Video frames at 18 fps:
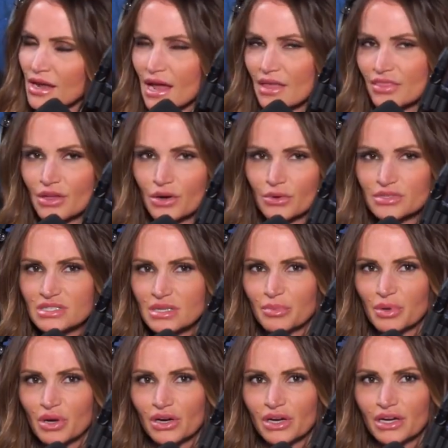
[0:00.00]
And there was a
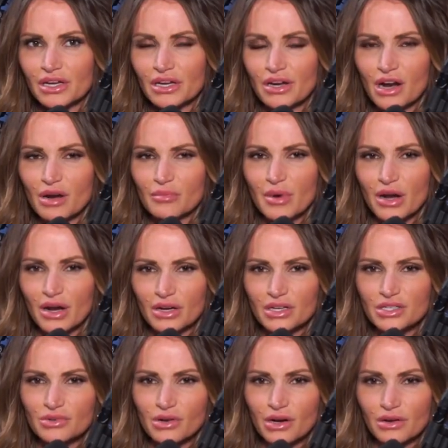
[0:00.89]
period in our
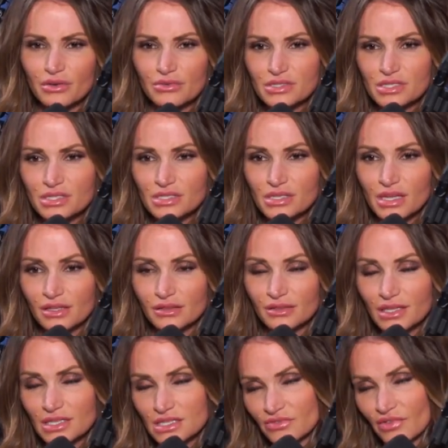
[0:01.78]
marriage where I was just like,
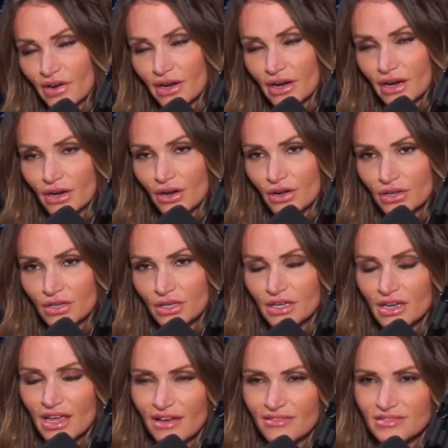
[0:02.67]
that's fine. I know you
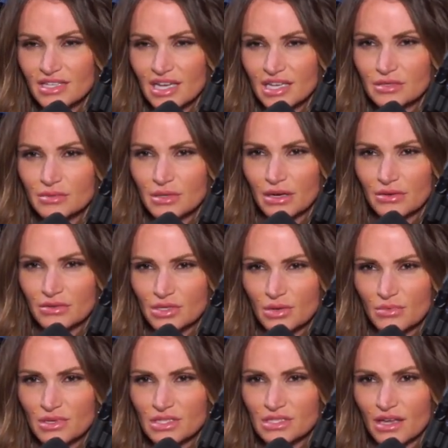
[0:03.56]
need to have sex, but I was
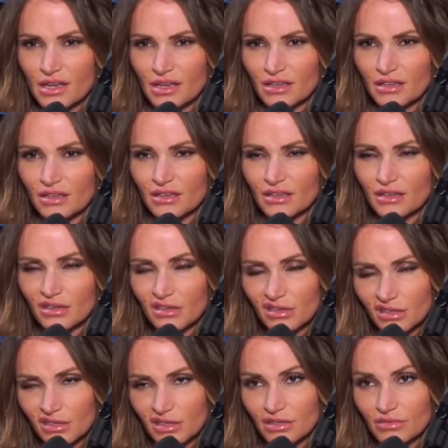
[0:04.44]
almost like, ugh,
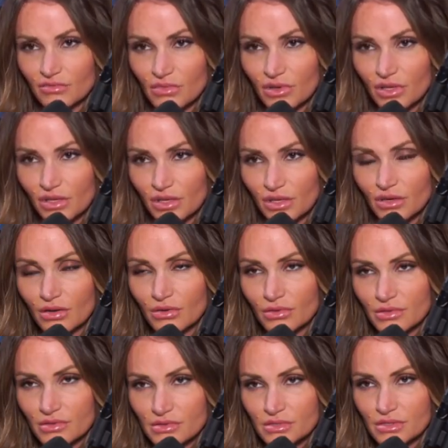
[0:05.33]
I really
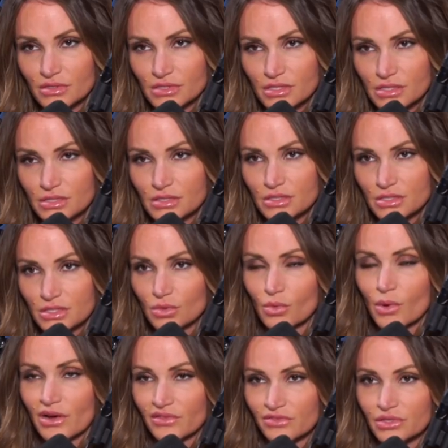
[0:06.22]
don't. It's just a
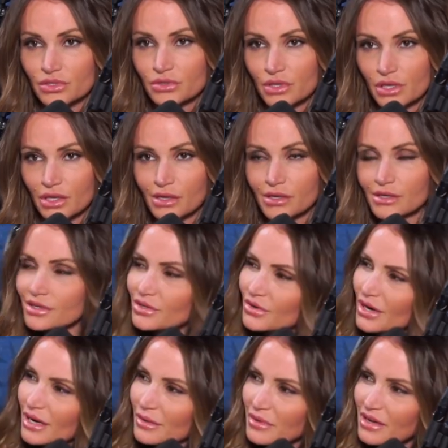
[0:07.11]
wife duty. You
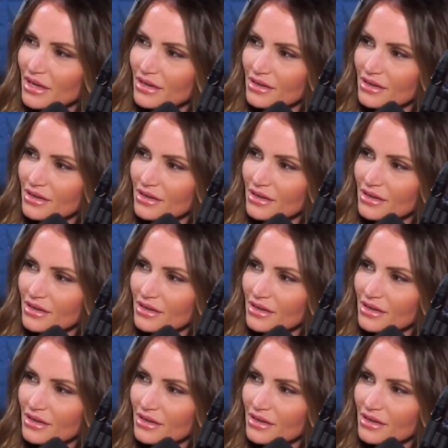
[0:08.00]
know what I mean?